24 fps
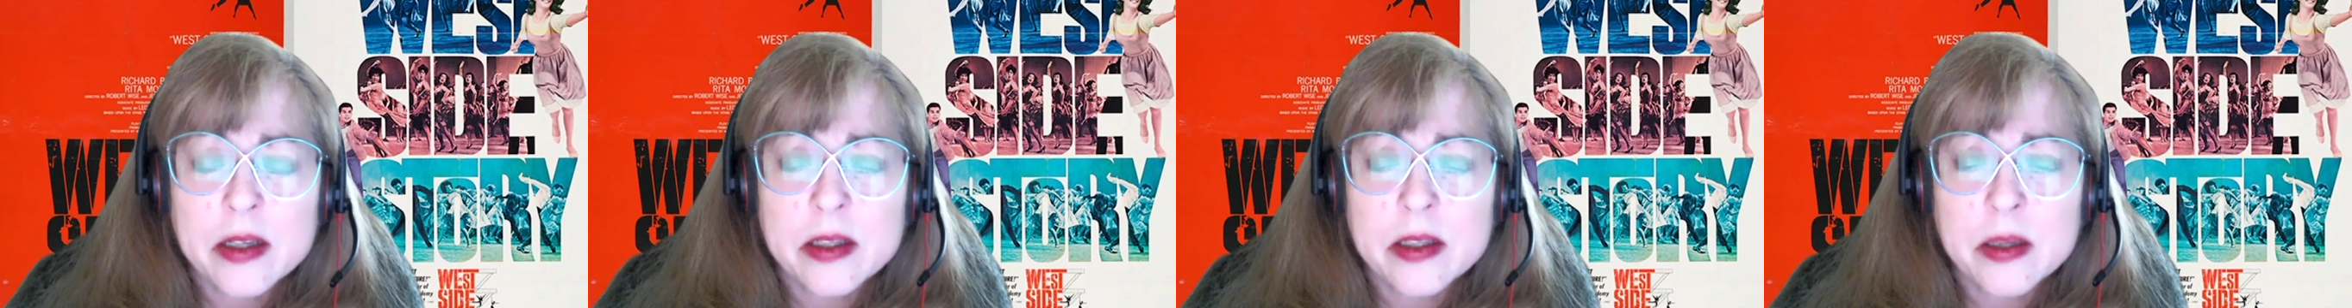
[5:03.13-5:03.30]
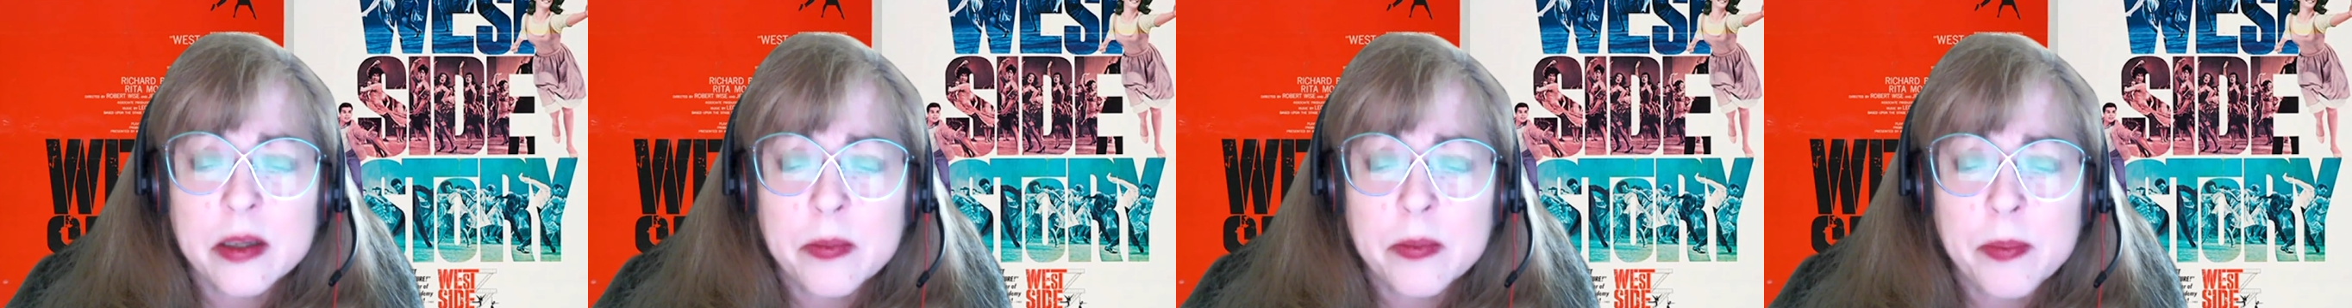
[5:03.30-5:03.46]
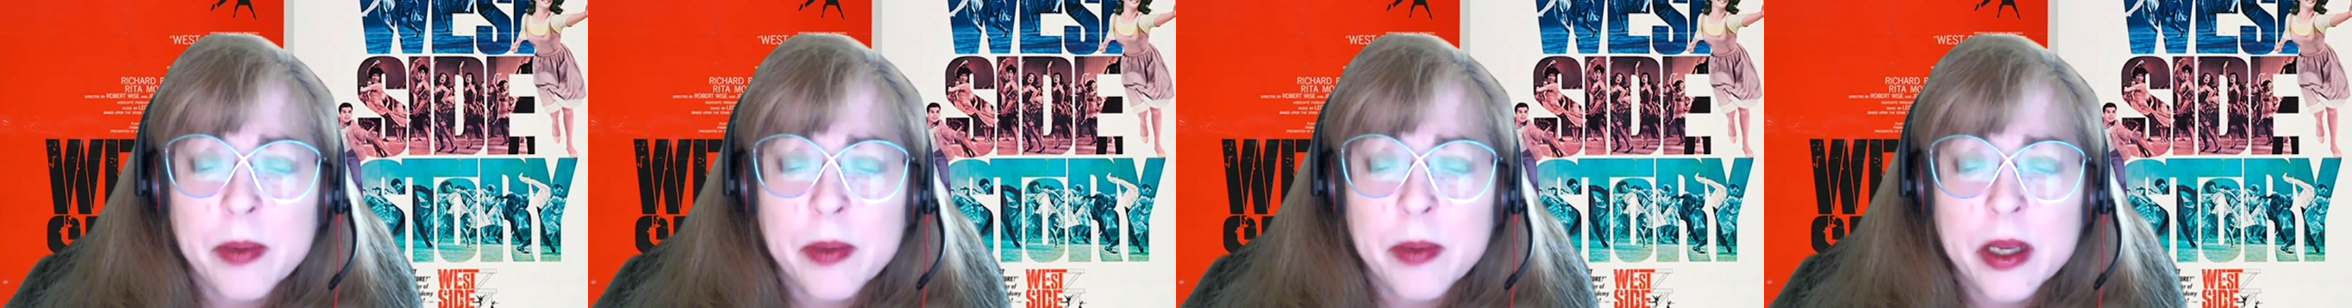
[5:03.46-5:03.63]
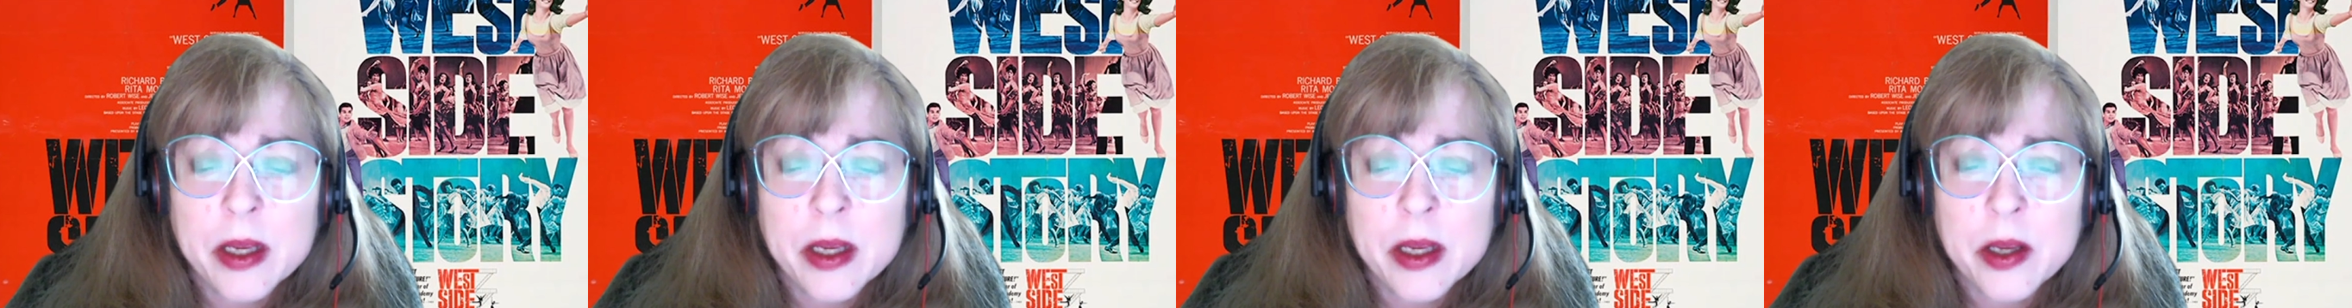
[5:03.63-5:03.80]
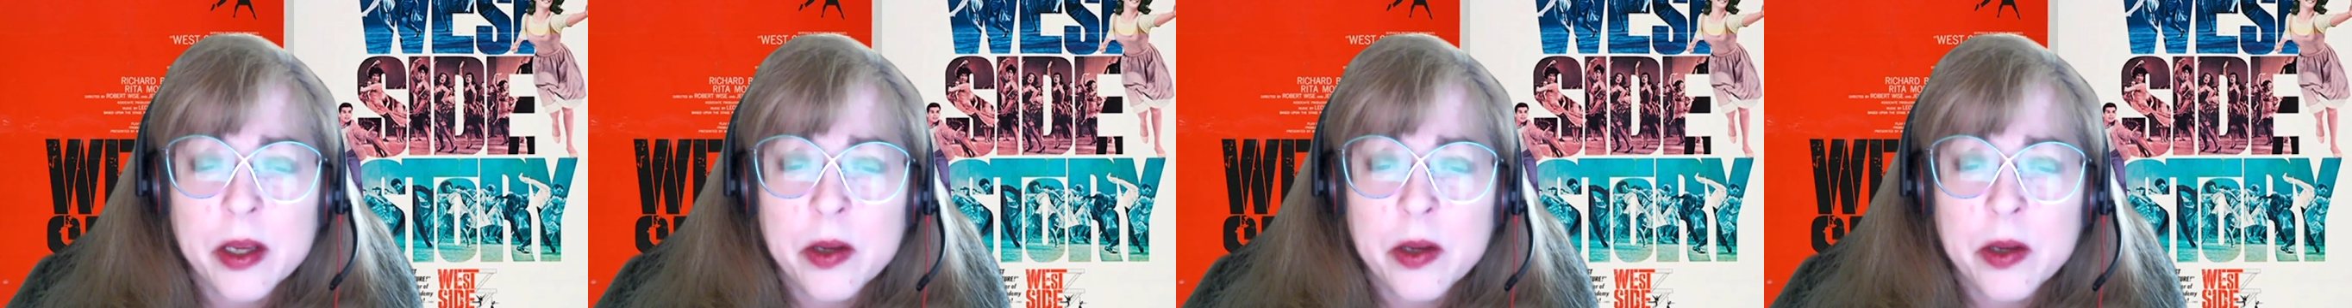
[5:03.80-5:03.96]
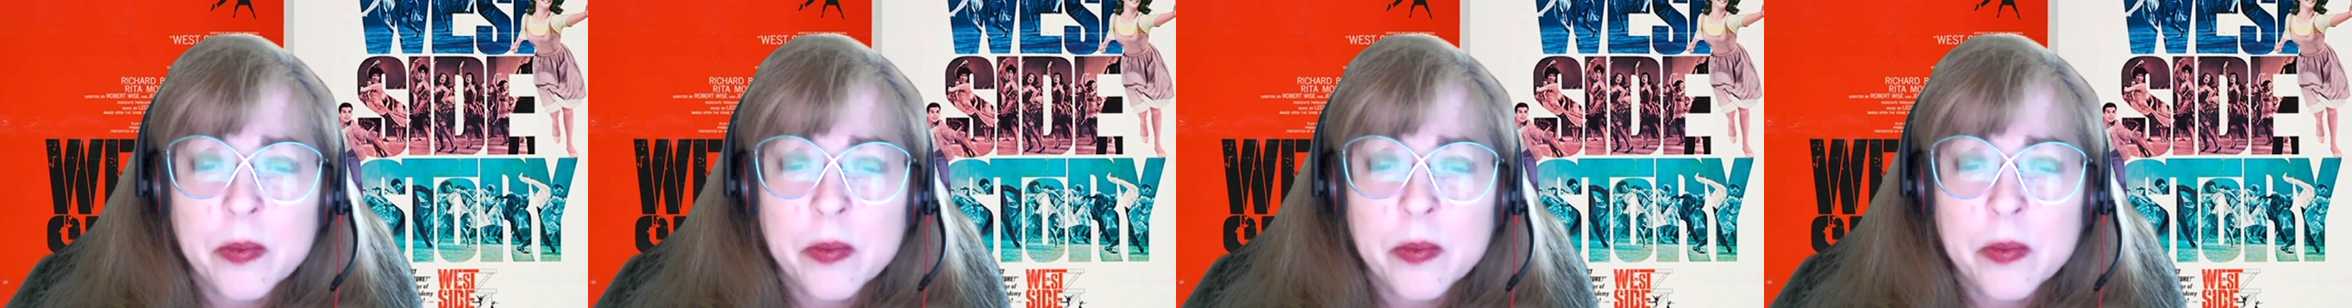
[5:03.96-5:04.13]
to be
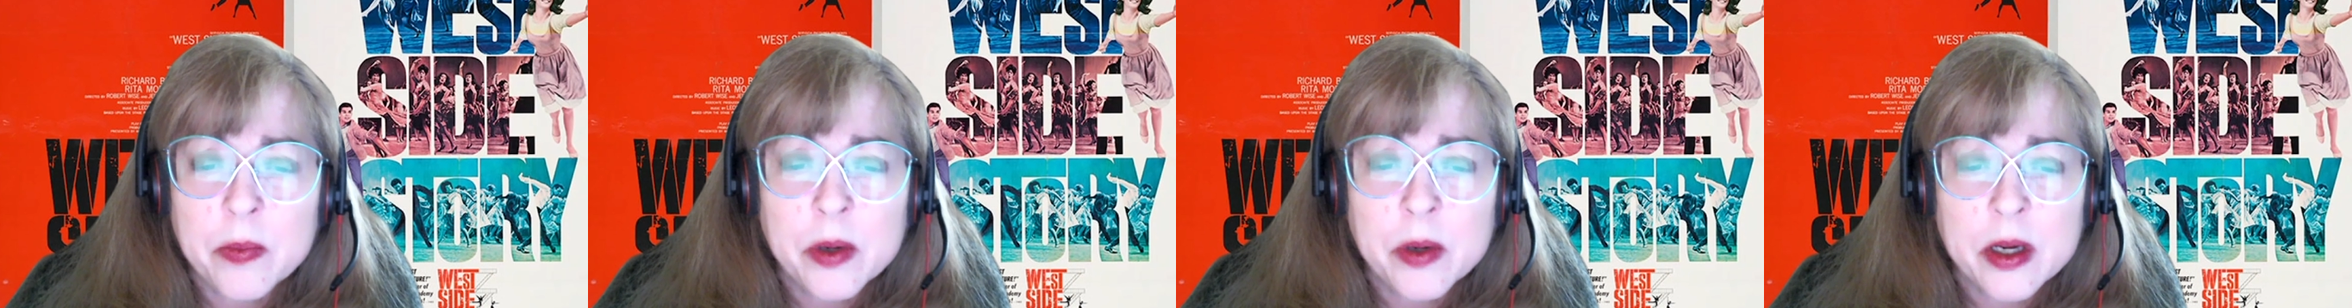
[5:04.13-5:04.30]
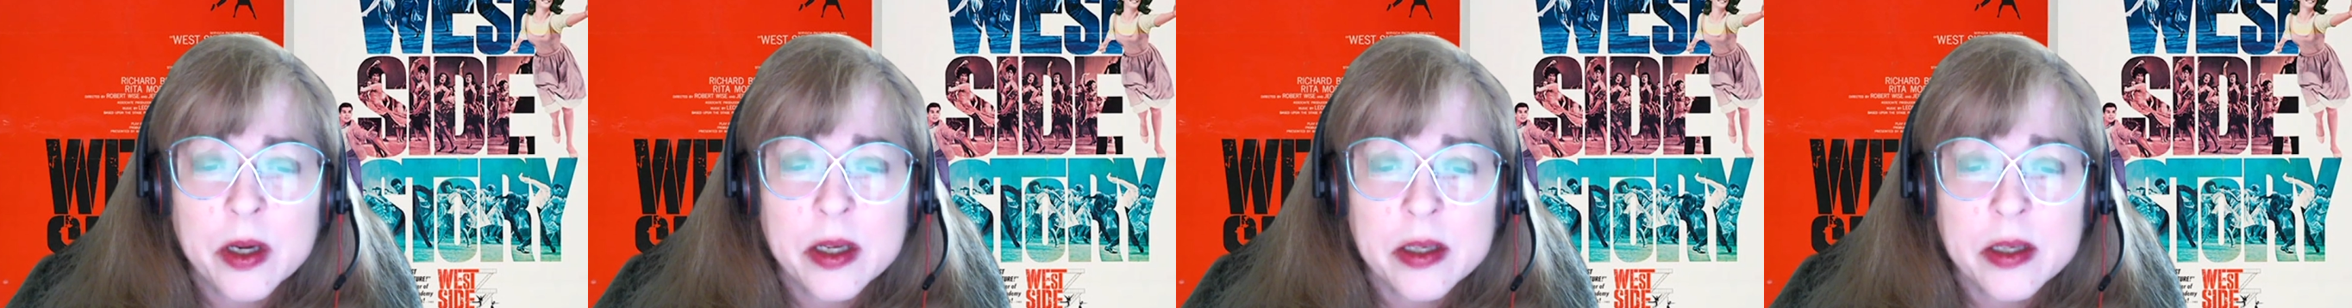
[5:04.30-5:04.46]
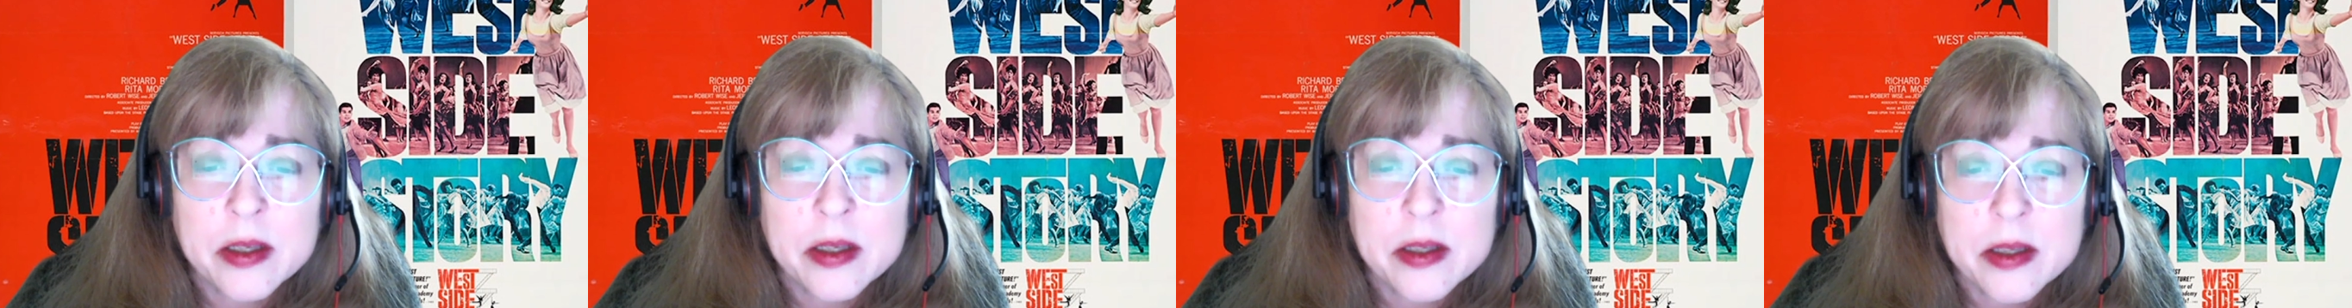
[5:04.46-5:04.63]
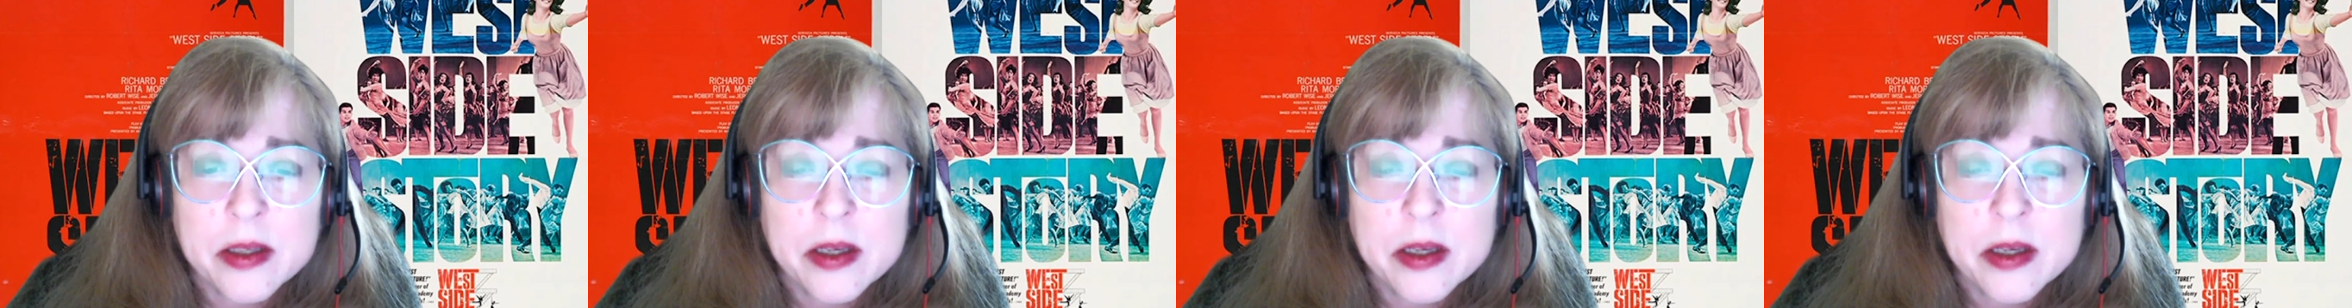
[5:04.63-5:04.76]
humorous.